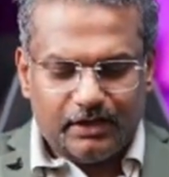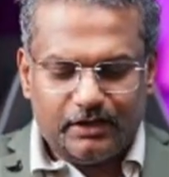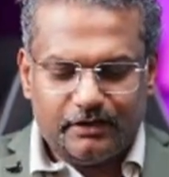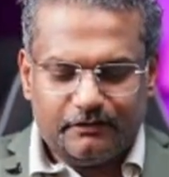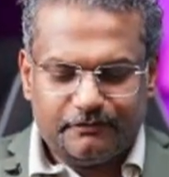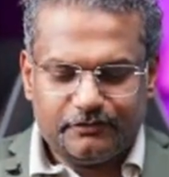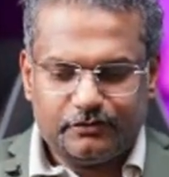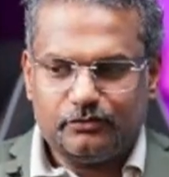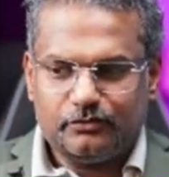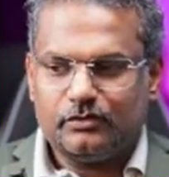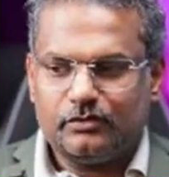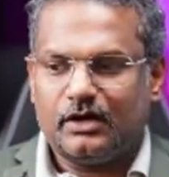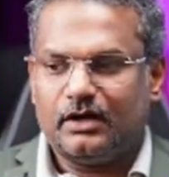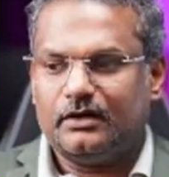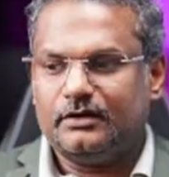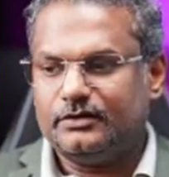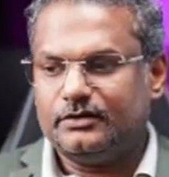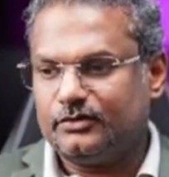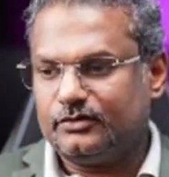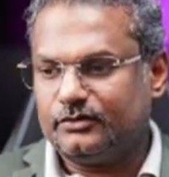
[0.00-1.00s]
If you
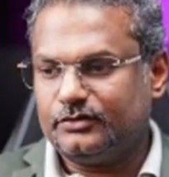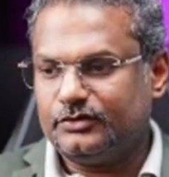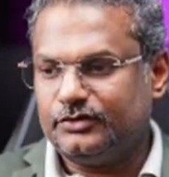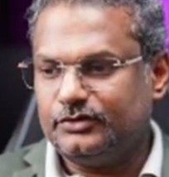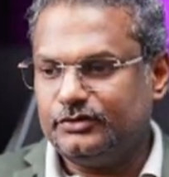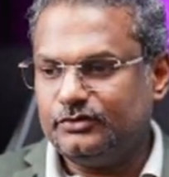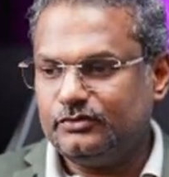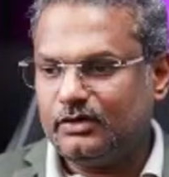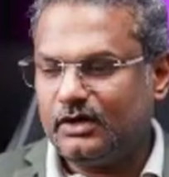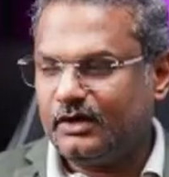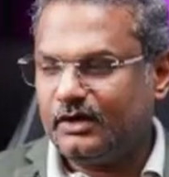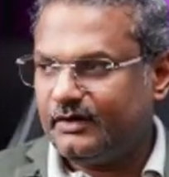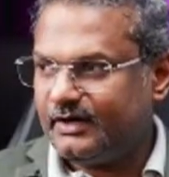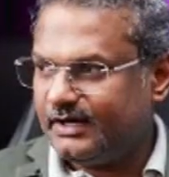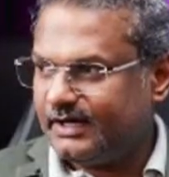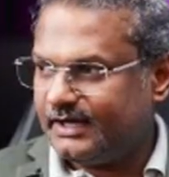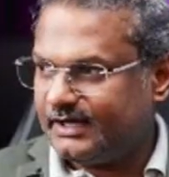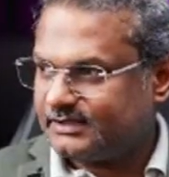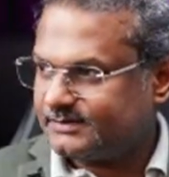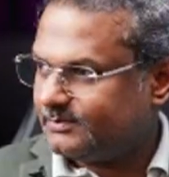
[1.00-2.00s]
are, you are
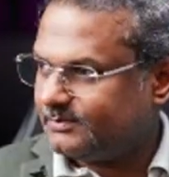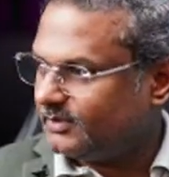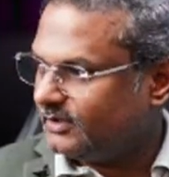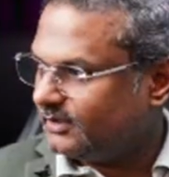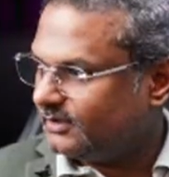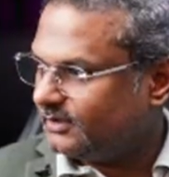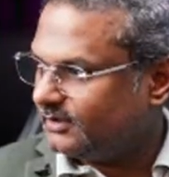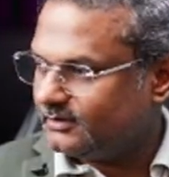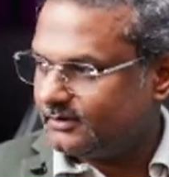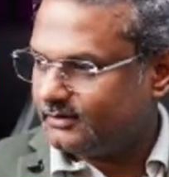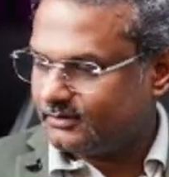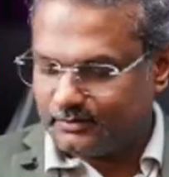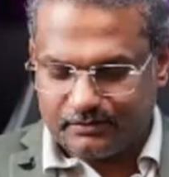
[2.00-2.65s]
an expert,